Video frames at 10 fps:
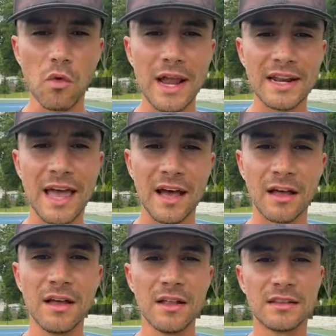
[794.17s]
right
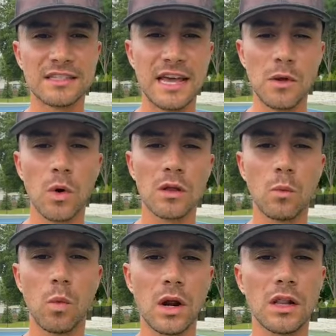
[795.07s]
now. Does
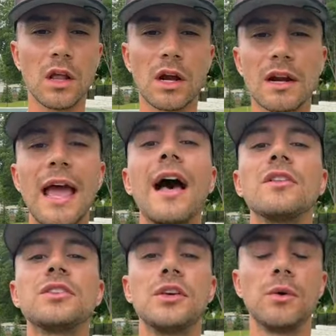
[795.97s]
anyone want to learn how